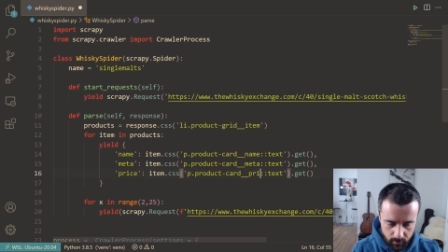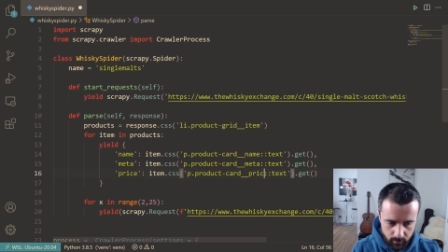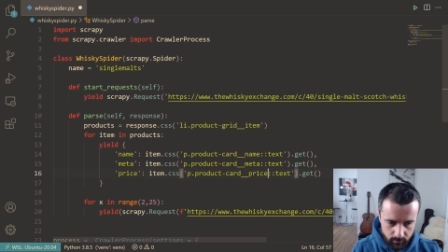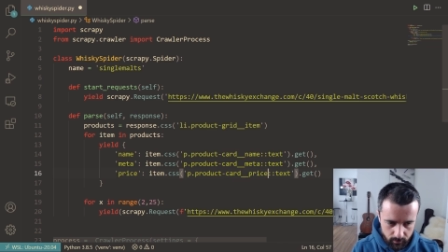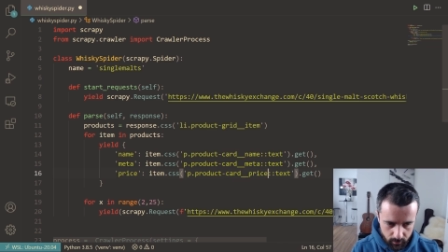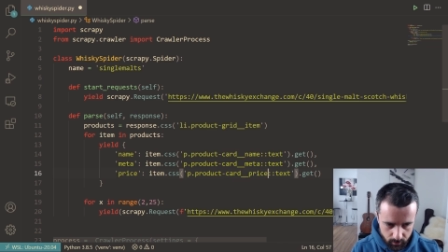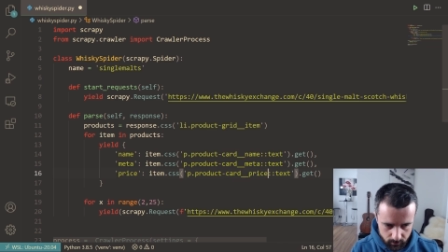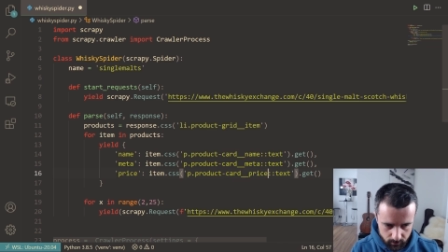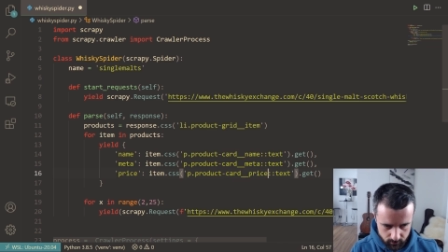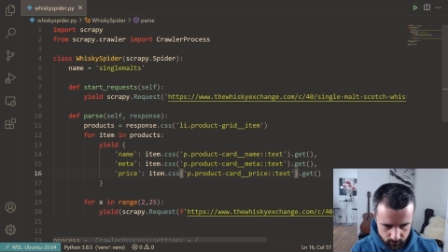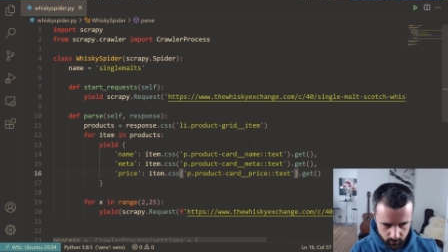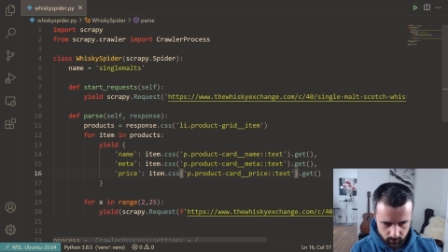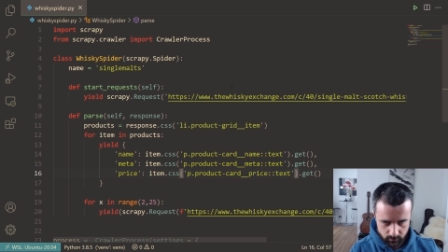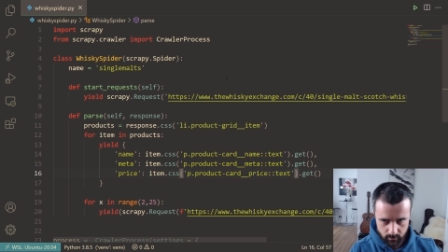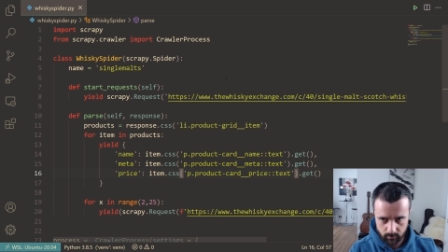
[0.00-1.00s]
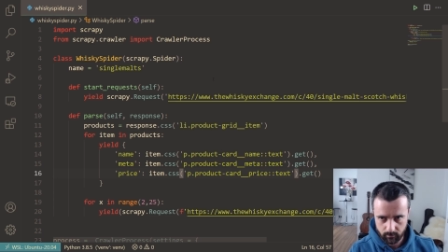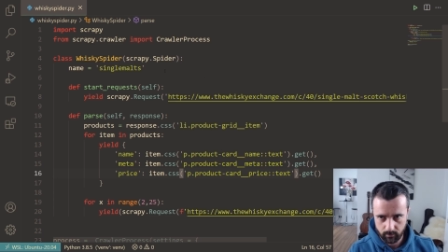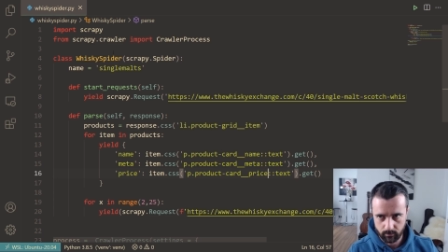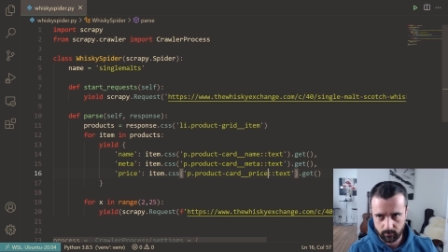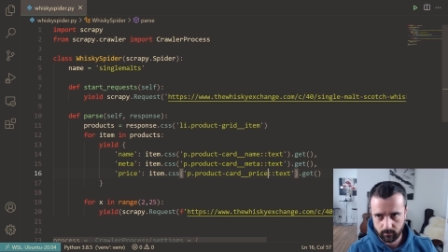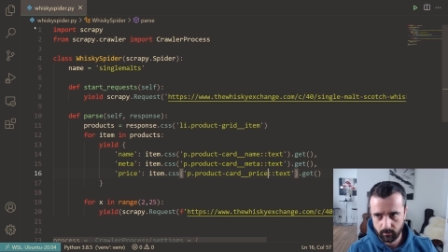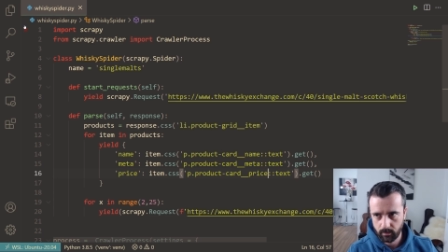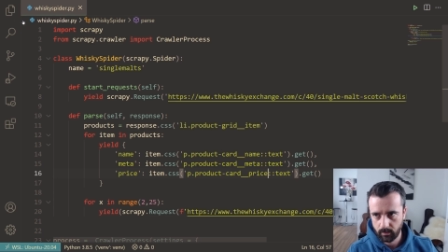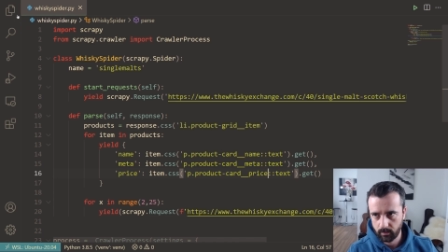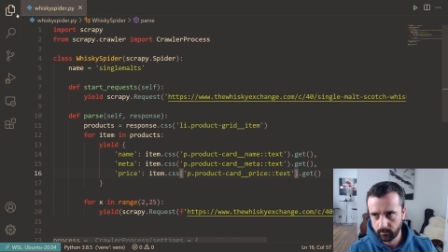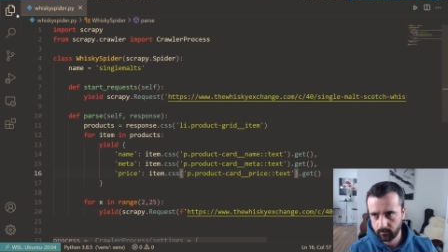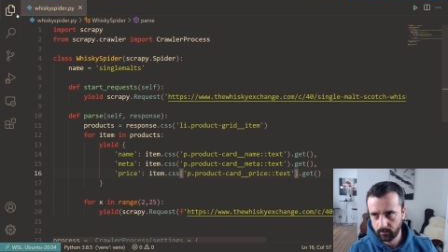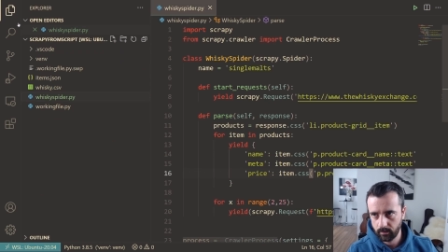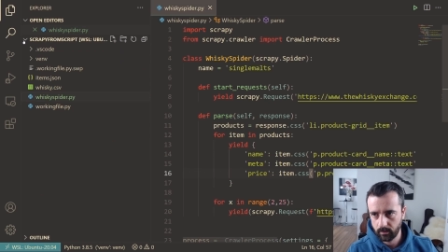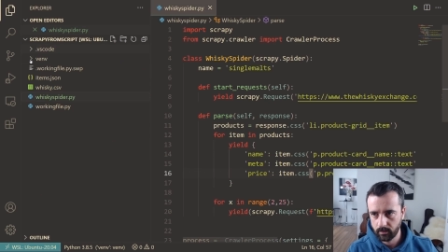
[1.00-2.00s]
So let's change that real quick,
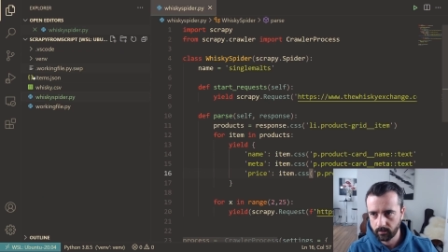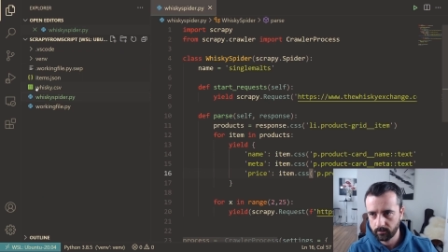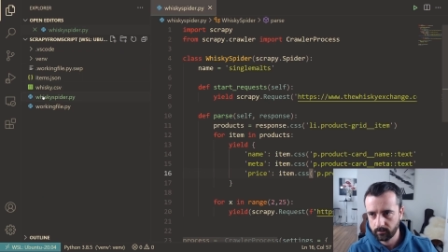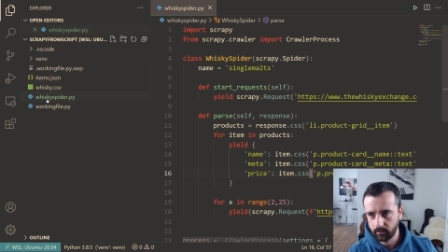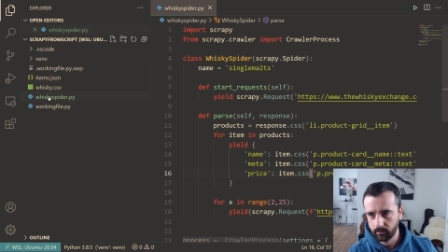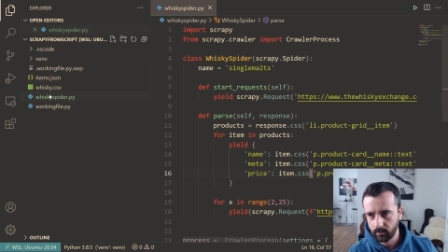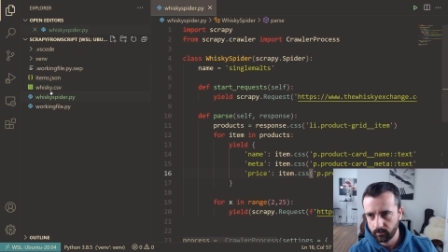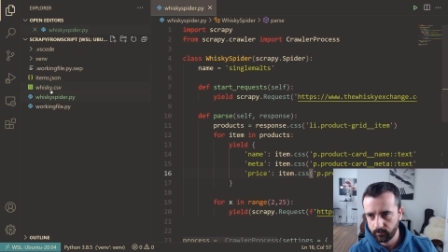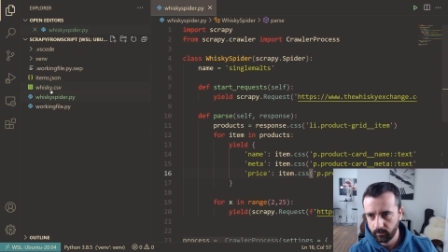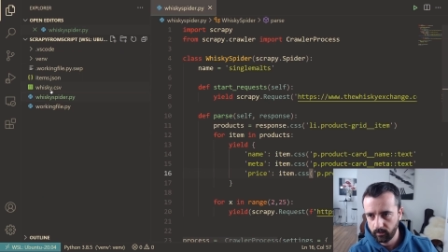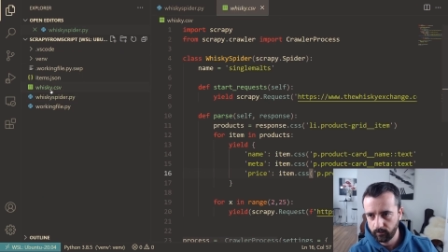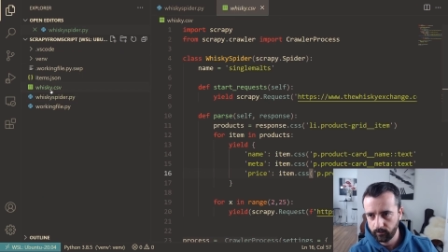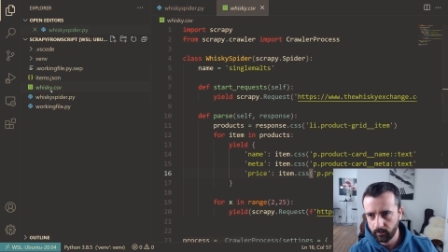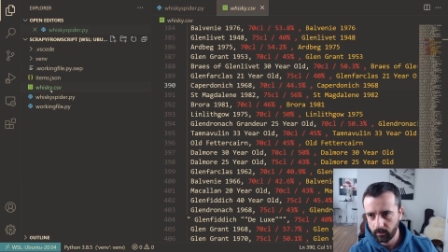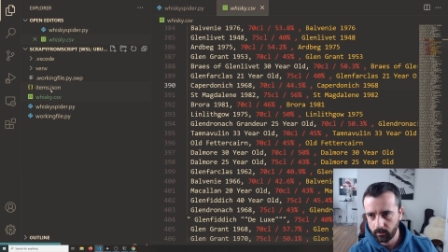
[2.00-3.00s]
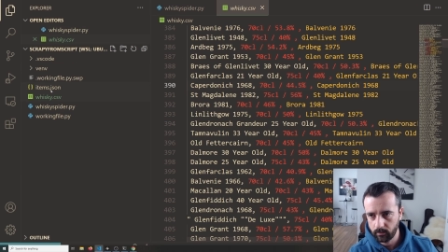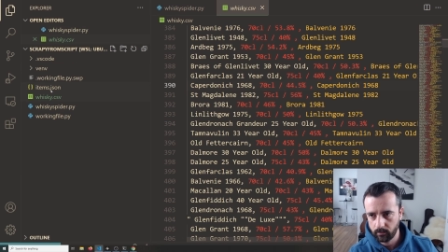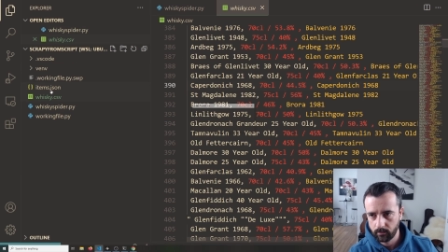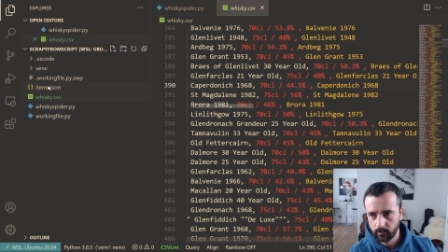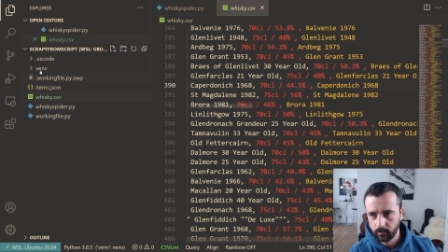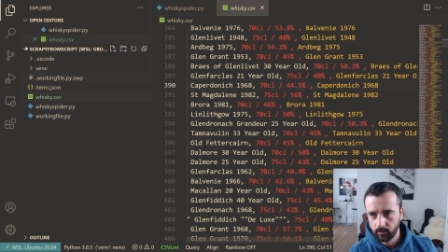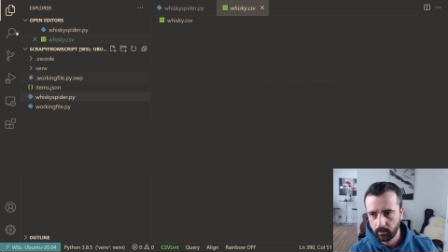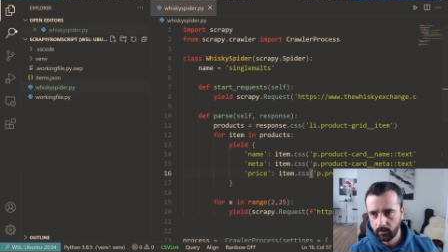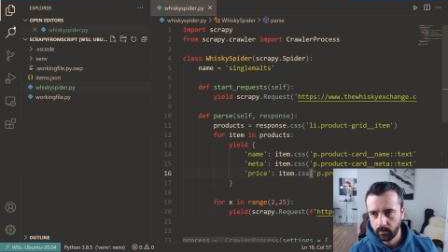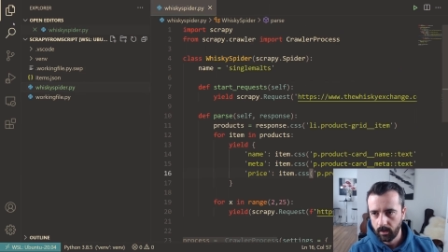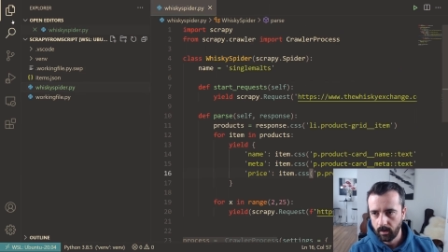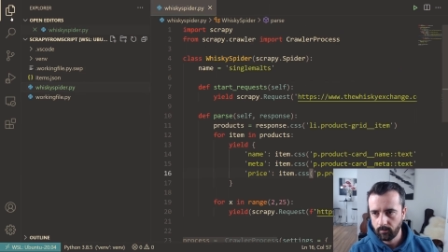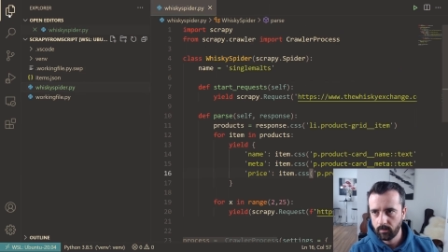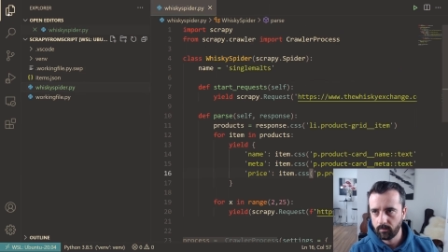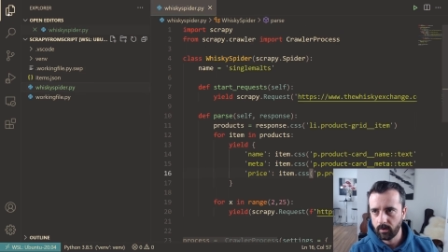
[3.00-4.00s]
delete our CSV file,
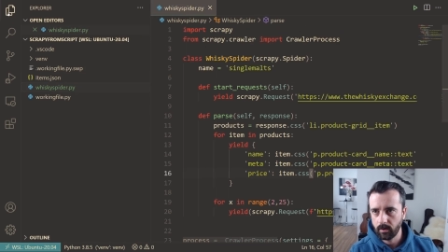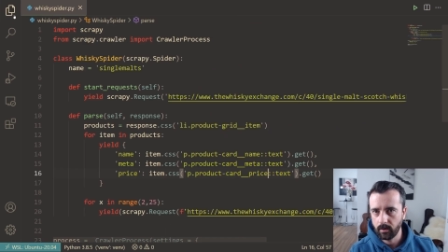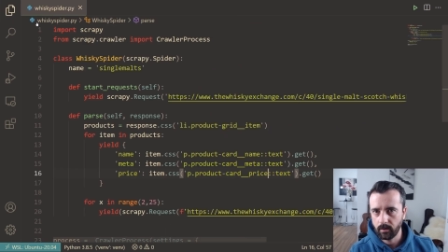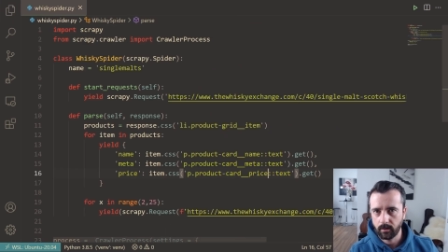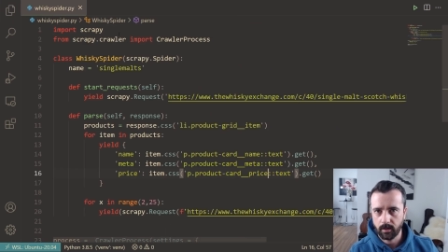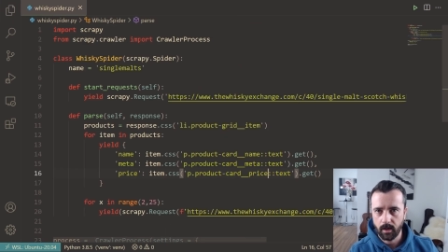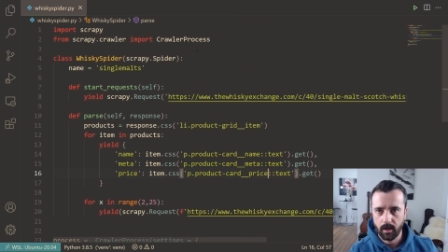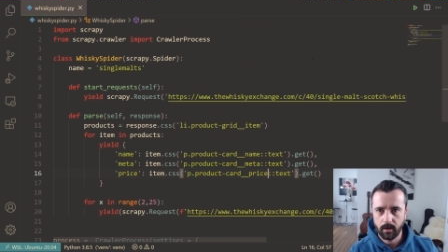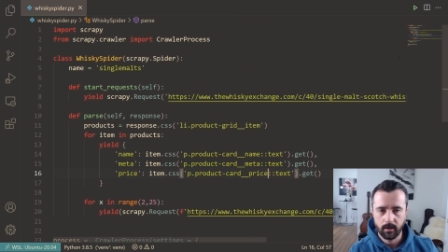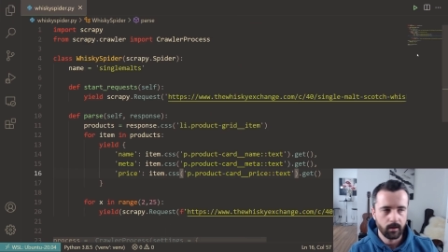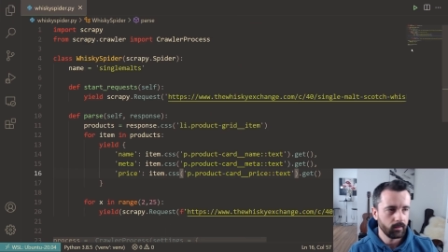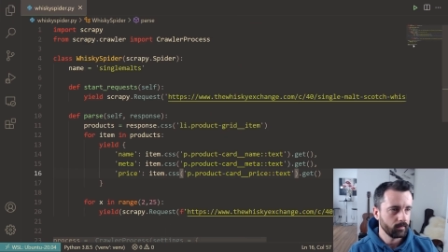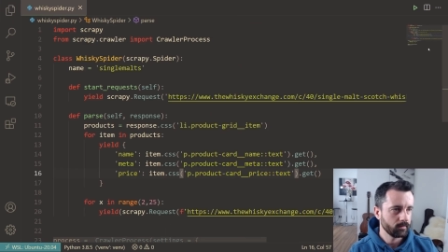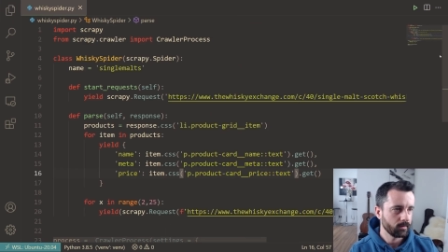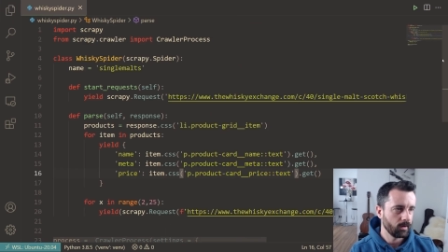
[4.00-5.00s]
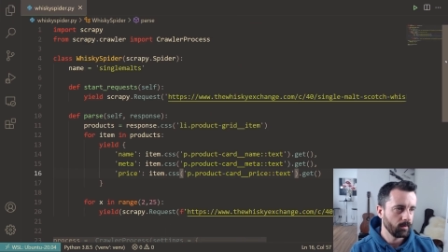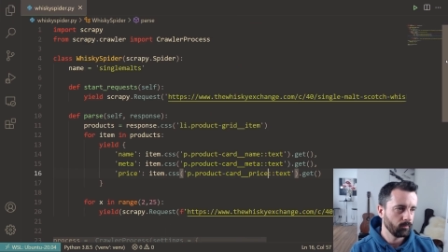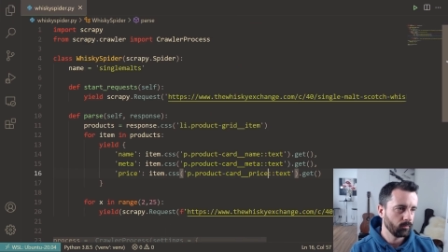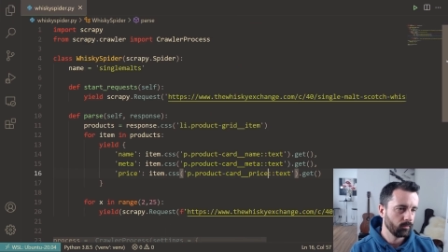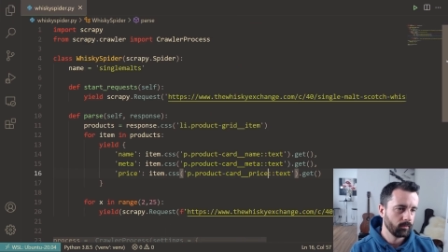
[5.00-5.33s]
and we'll run it again, and this time